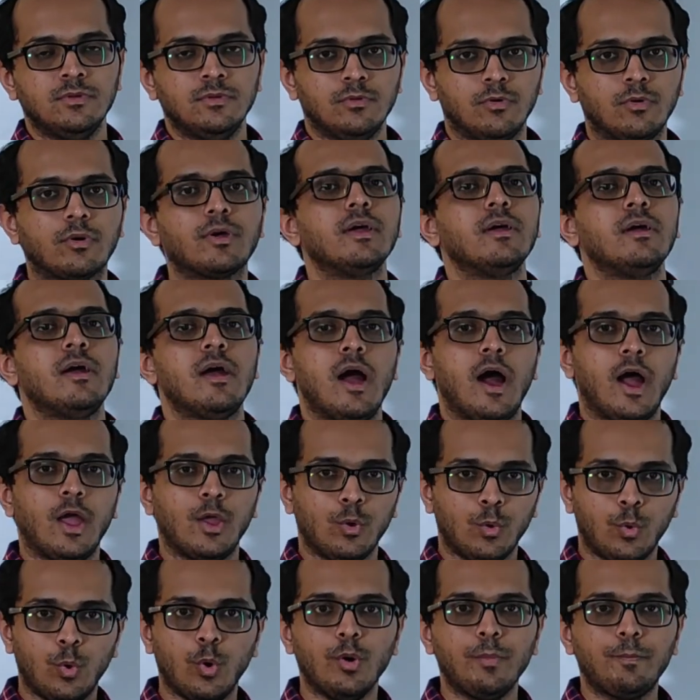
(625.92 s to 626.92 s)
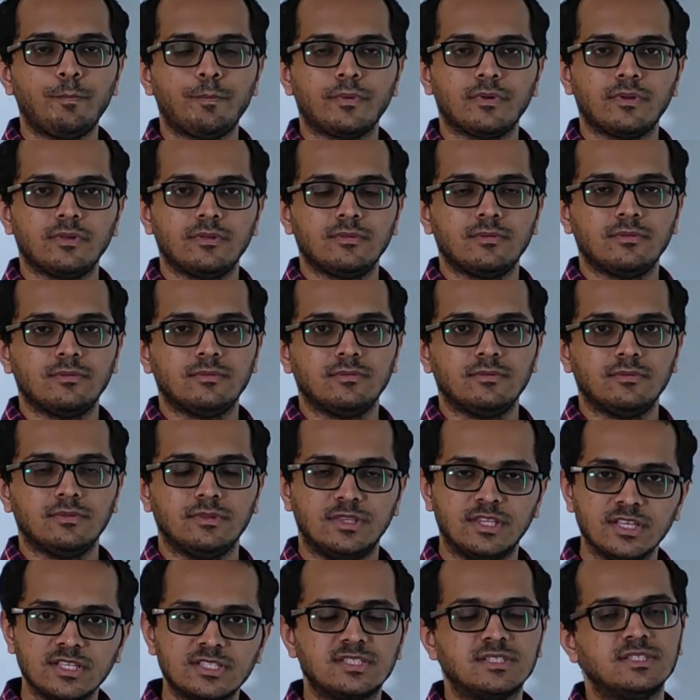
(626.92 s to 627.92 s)
Okay, I hope
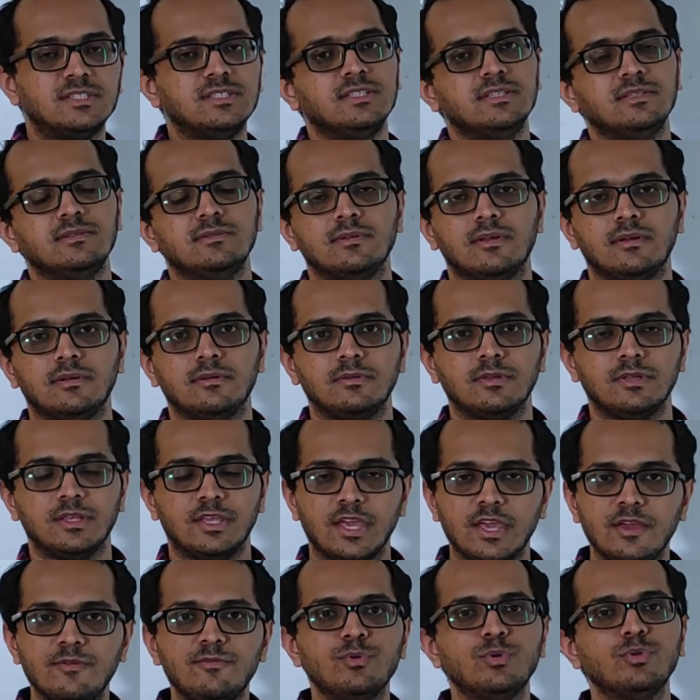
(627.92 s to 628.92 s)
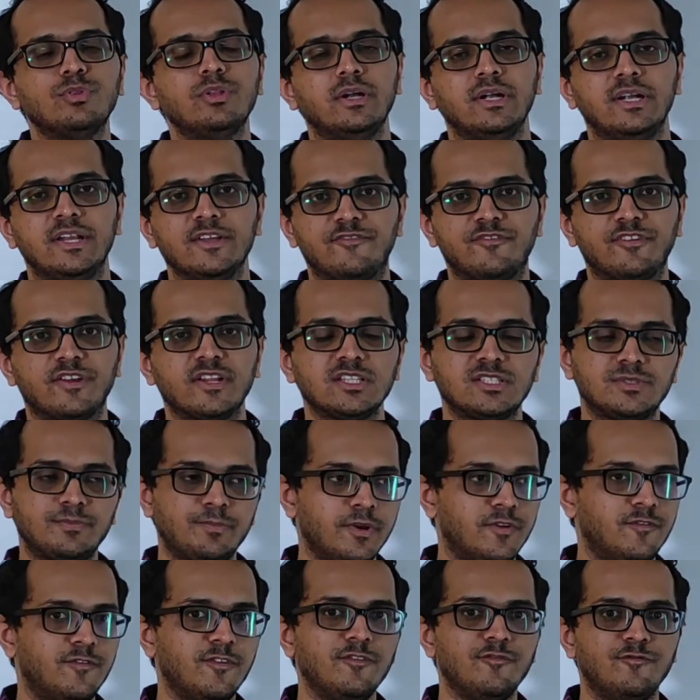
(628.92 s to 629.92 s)
this gave you the difference
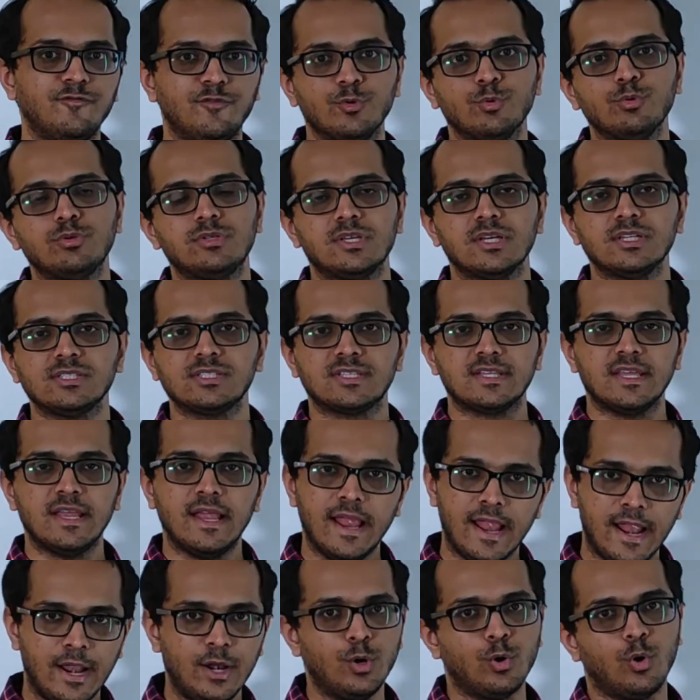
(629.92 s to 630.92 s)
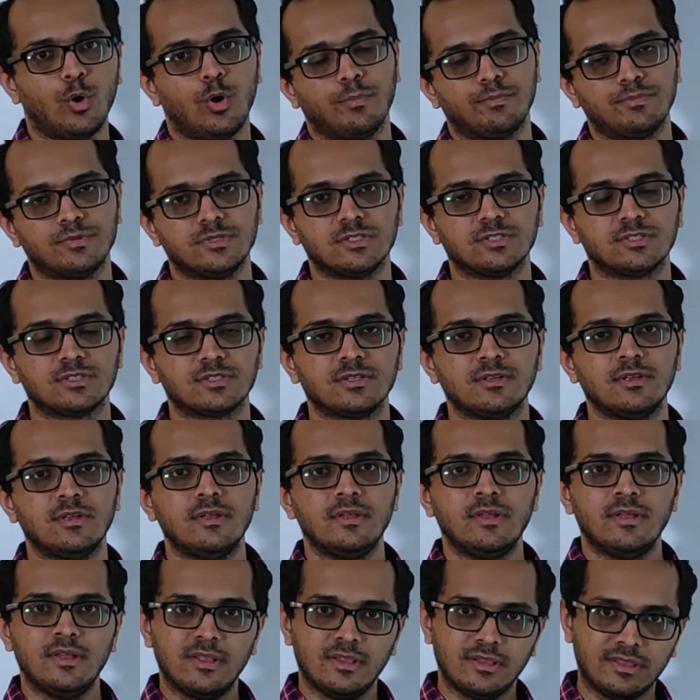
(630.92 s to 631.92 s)
between futures and options.
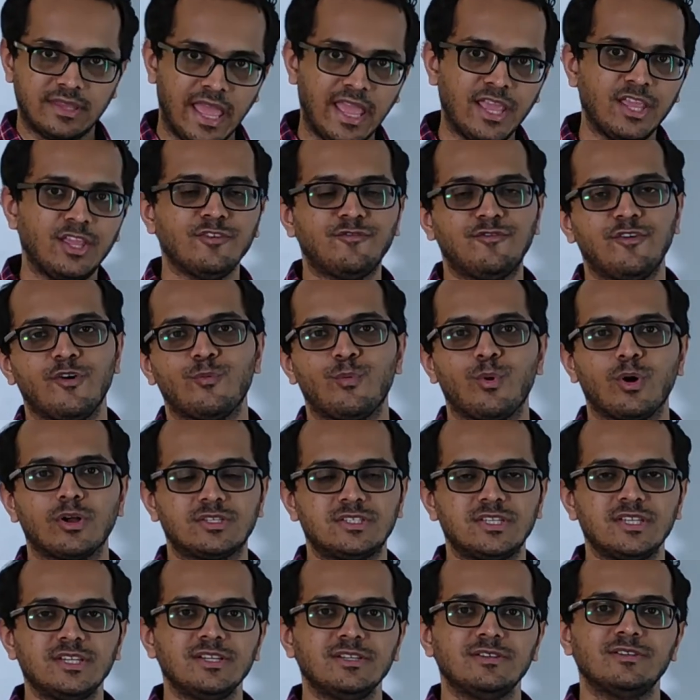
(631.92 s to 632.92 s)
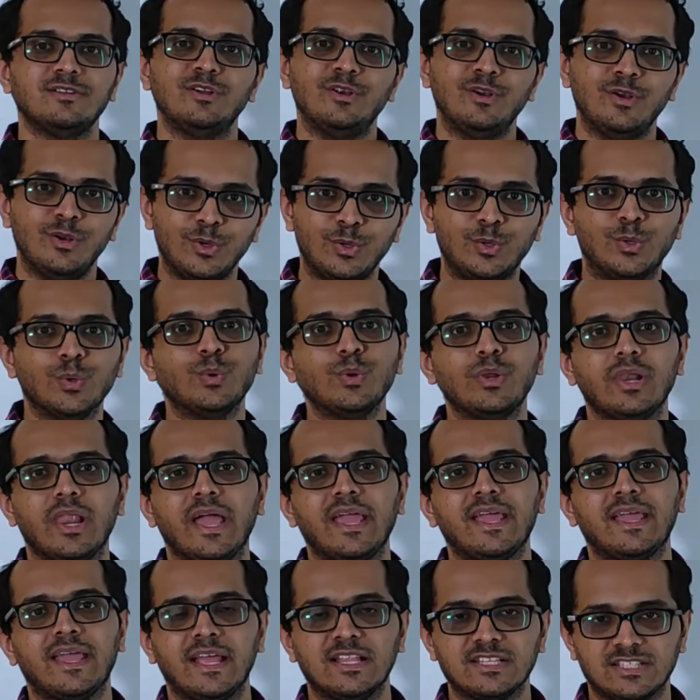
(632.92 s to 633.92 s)
Thank you for watching. Do
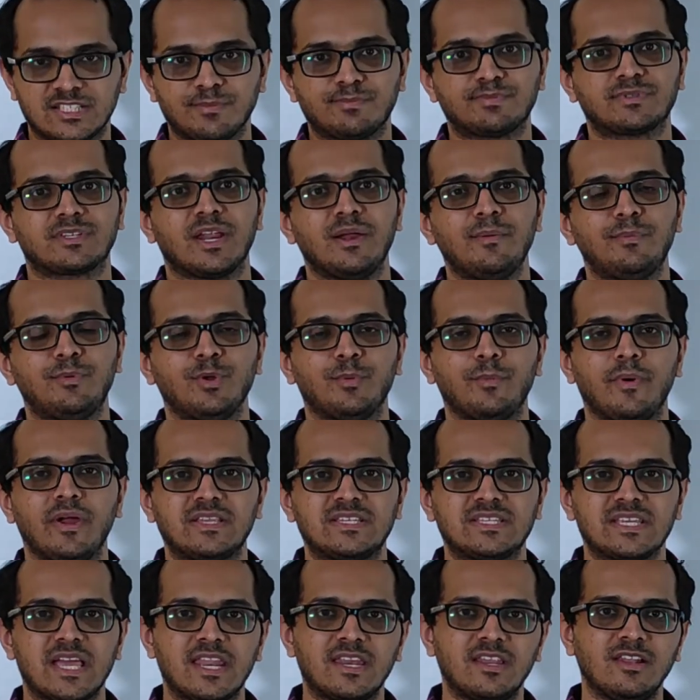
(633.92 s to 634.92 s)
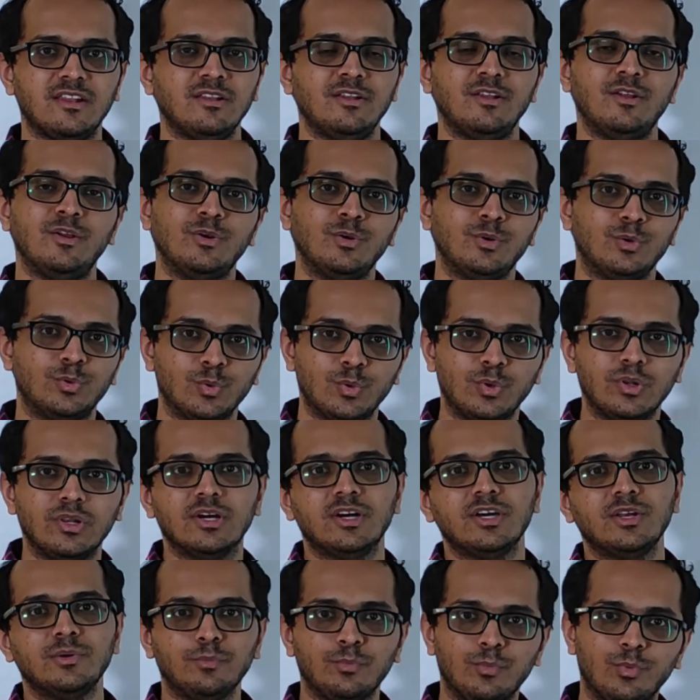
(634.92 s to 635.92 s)
like and subscribe to my channel to
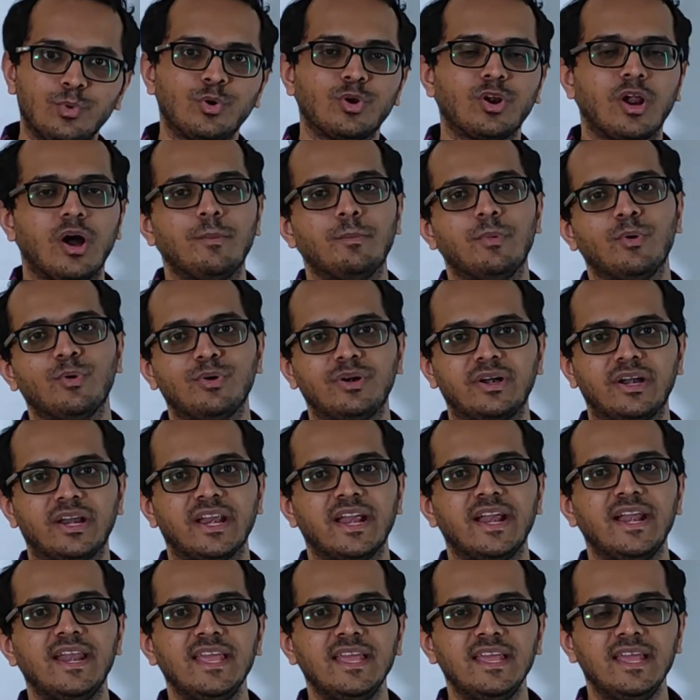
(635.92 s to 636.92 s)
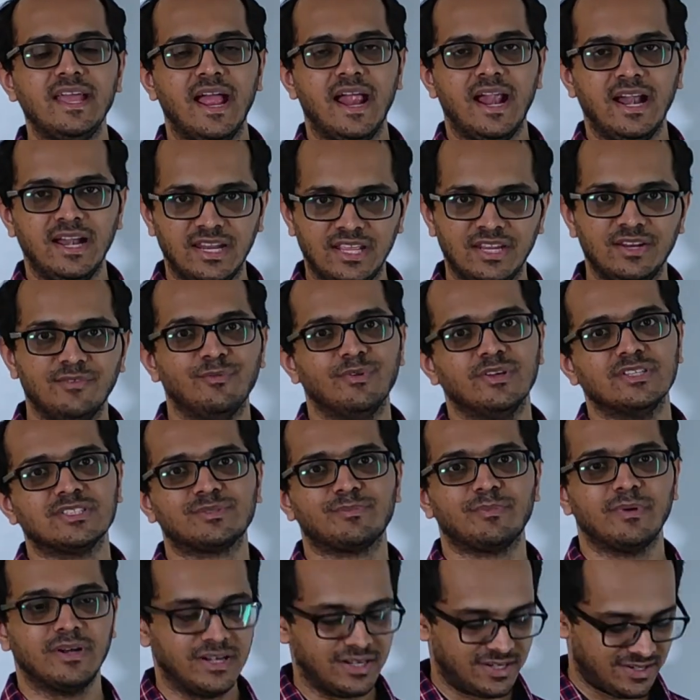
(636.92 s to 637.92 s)
learn more about trading and
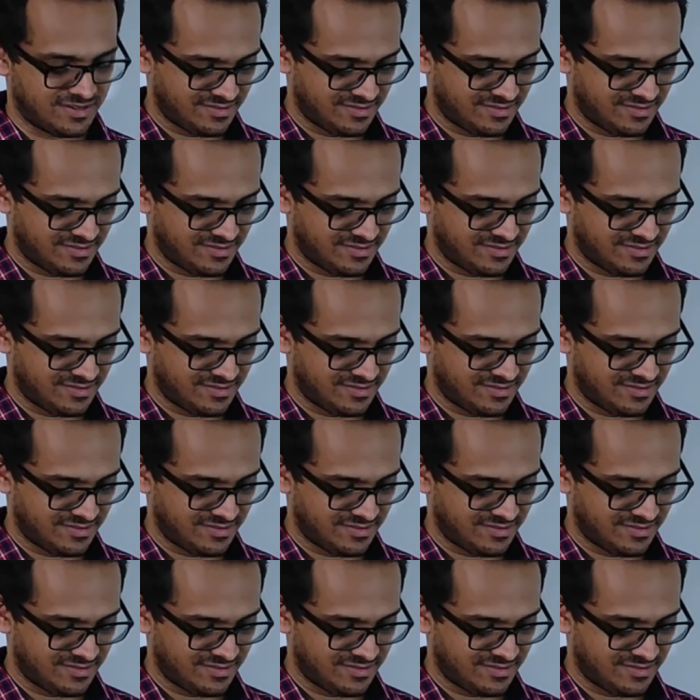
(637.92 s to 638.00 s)
investing.